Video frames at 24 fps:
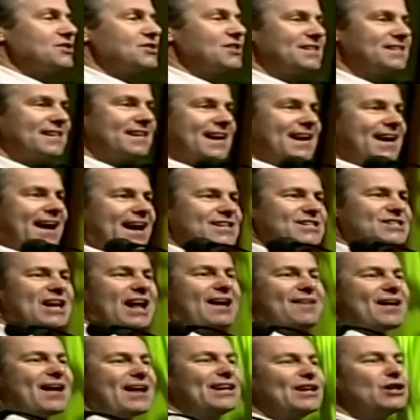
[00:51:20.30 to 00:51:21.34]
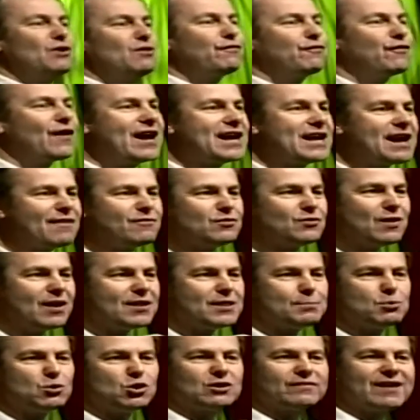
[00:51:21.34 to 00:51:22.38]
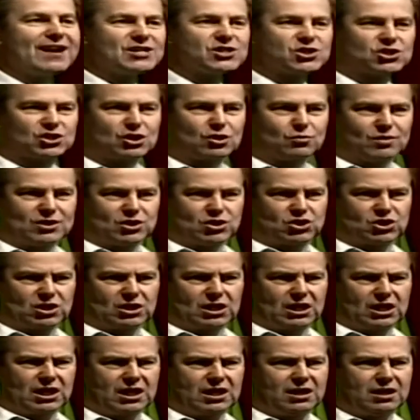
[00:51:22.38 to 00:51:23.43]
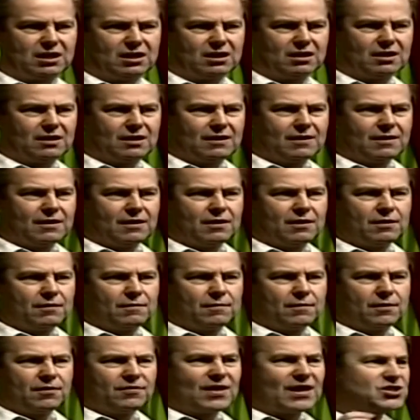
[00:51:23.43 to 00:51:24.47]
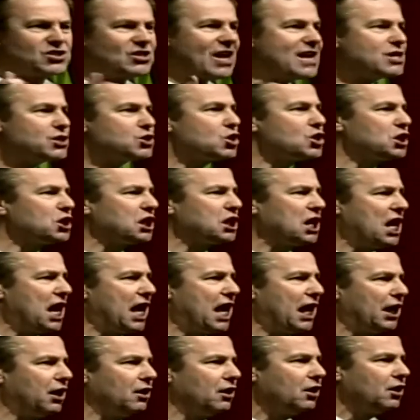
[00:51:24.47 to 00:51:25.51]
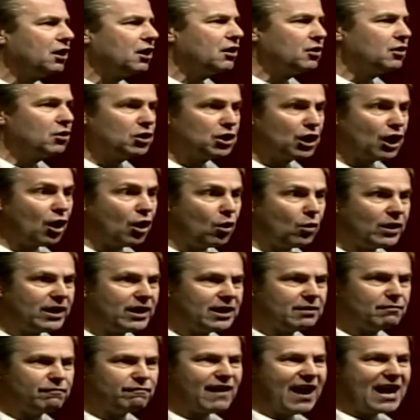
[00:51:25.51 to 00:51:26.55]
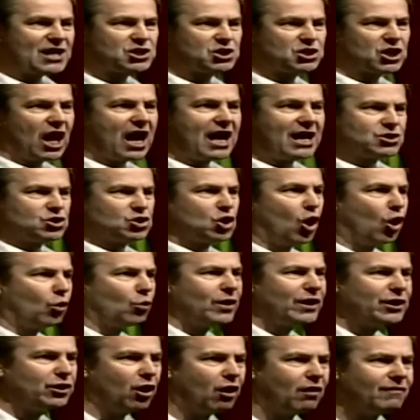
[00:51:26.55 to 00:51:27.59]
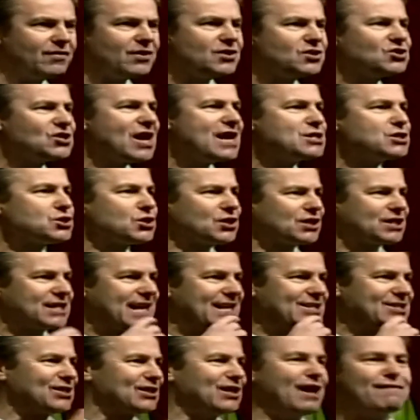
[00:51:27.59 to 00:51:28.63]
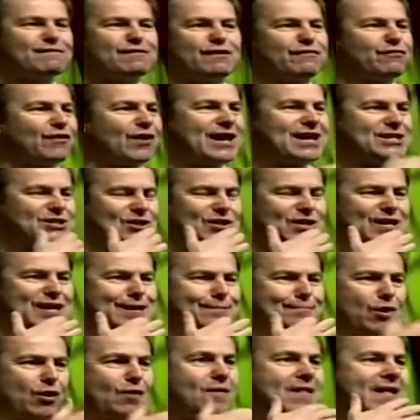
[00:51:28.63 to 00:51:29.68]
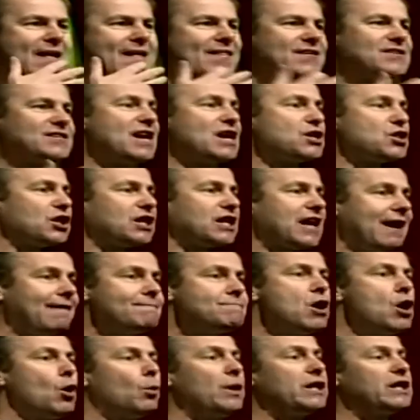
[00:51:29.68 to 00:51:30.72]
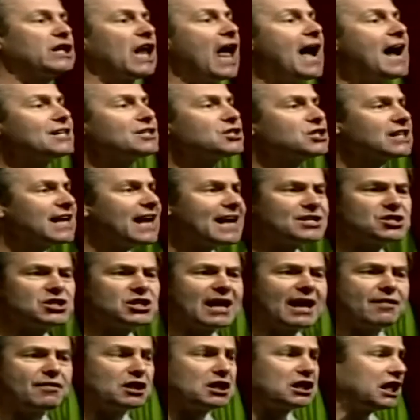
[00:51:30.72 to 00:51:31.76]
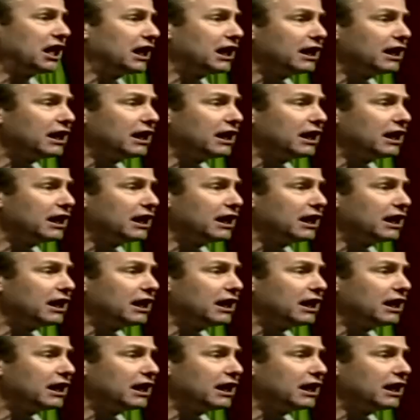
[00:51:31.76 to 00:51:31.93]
idea. It's like that little phrase. Have you read the book of Esther recently? They say to the king, you know, Vashti's got rid of, and they say to the king, it's a lovely phrase in the Hebrew. They say to the king, we'd like to get together, king,